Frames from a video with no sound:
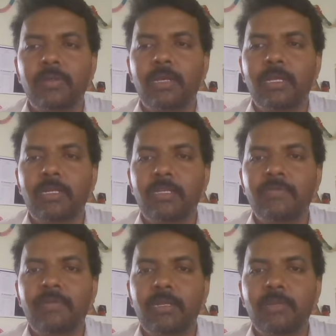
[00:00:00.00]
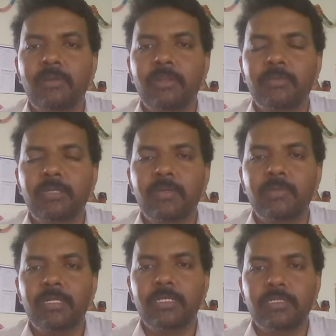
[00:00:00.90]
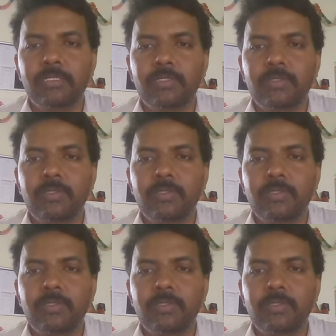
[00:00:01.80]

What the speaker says: to calculate the final value of the given resistor.